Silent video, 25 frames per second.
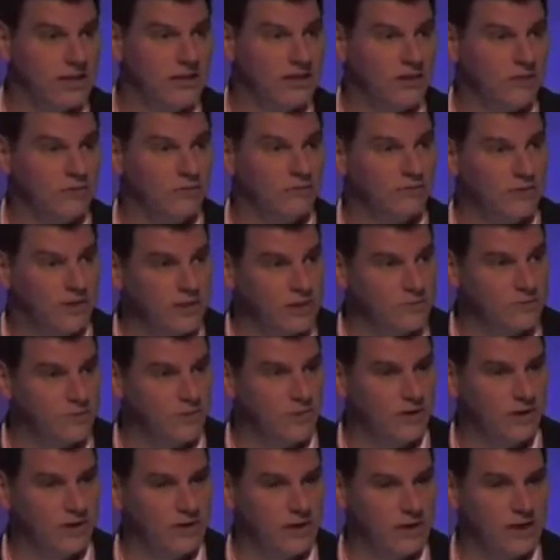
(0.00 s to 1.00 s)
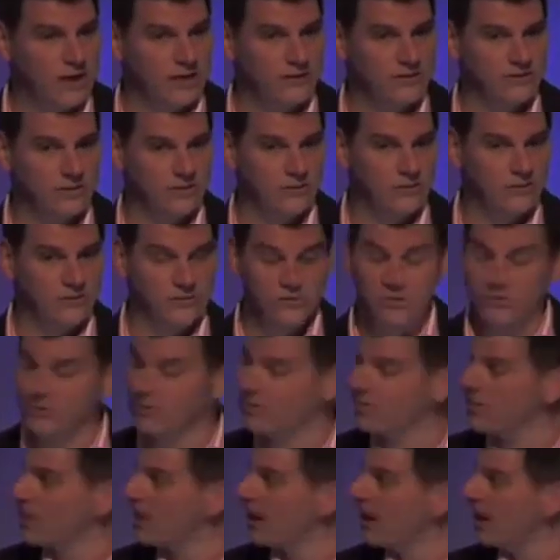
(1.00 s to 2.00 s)
your Facebook ID, and so on and so
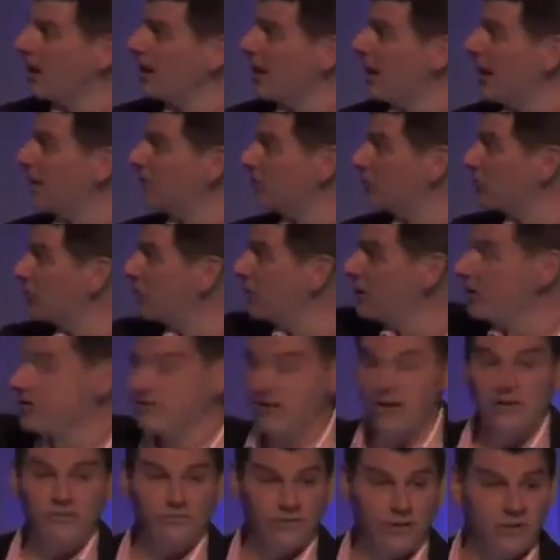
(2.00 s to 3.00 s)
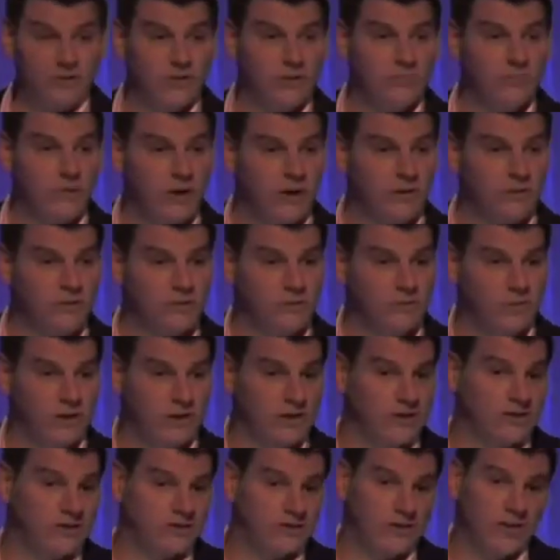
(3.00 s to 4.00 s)
on. It's a really great fit with the box,
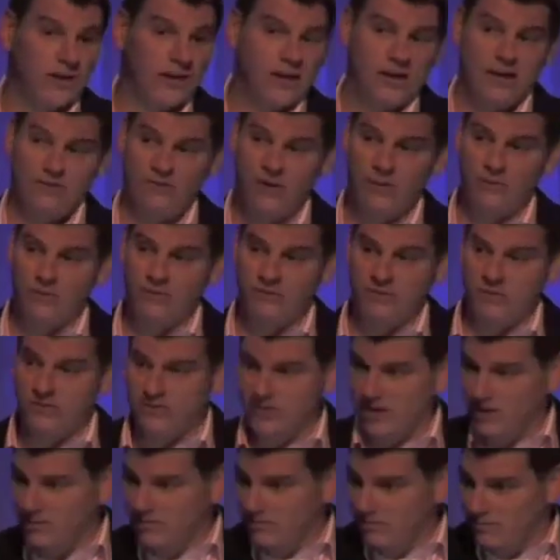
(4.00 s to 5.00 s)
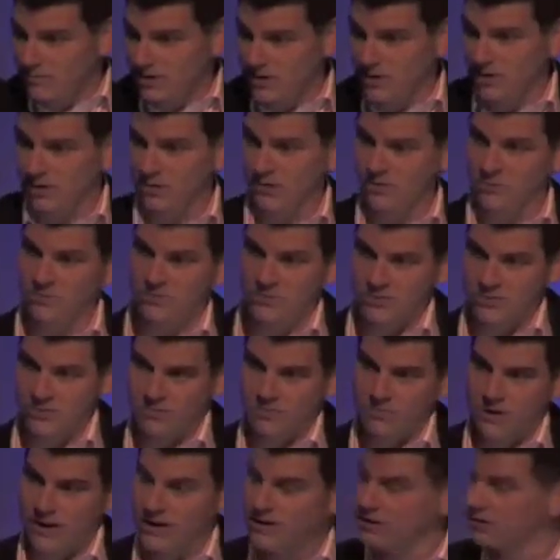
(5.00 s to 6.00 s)
because if I want to send,
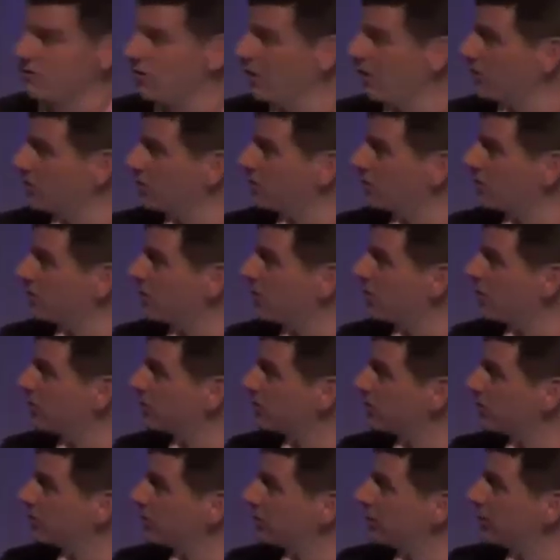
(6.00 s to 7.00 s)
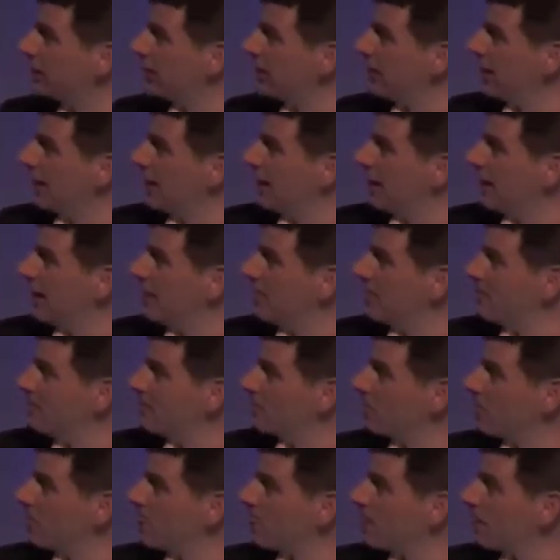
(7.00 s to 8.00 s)
Peter Rowlands a parcel, I
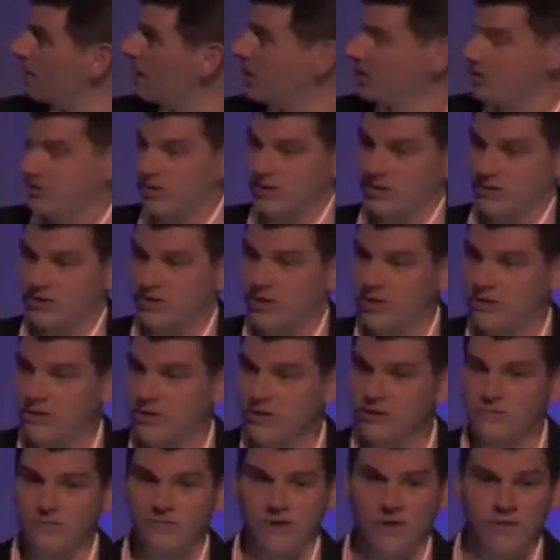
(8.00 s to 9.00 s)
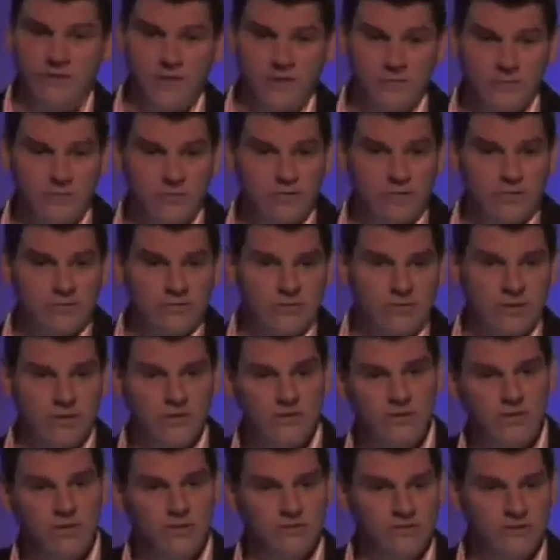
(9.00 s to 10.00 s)
just need to know his phone number, and you
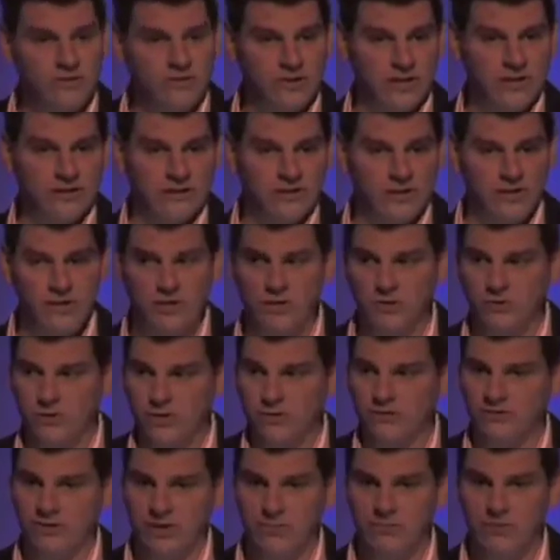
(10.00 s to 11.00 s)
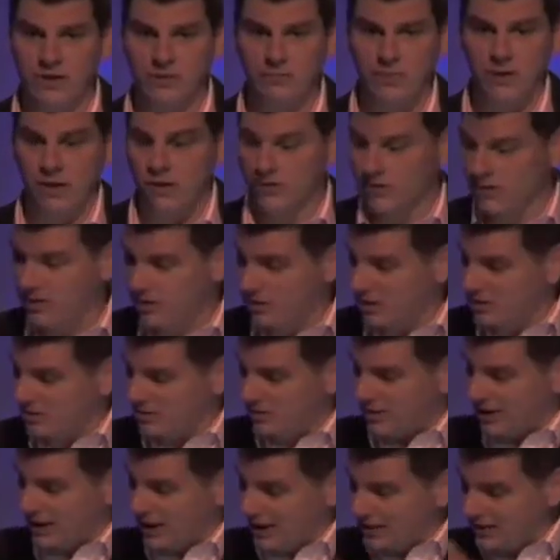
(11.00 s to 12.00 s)
do it through Send Social. They'll send me a barcode. I
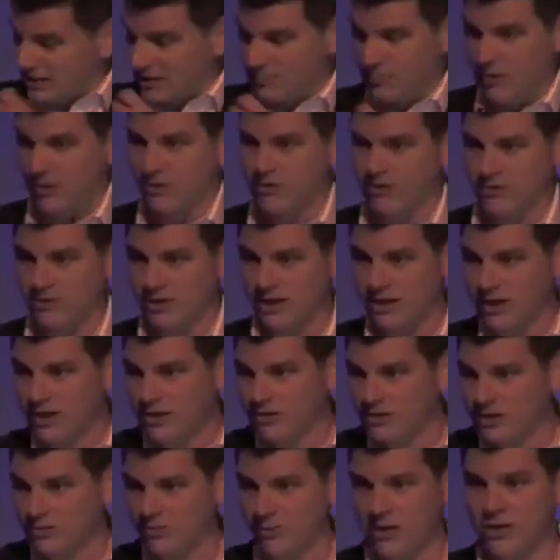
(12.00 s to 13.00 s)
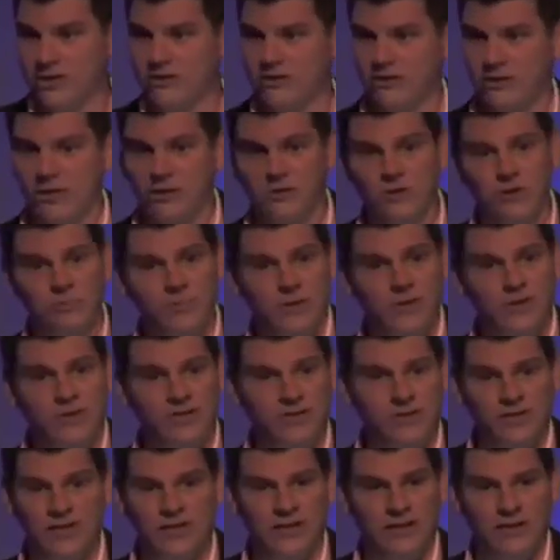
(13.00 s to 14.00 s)
scan it into the box, and it goes to Peter's local
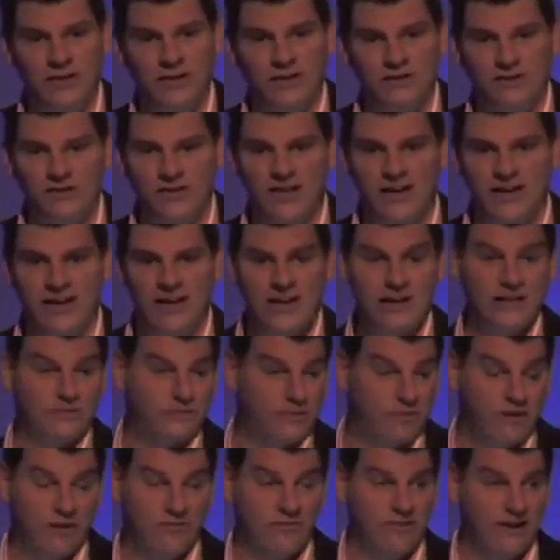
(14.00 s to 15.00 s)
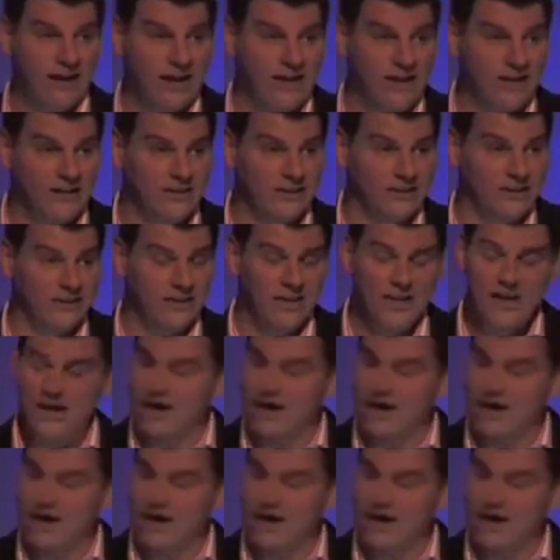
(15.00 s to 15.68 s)
box, and it's very, very elegant.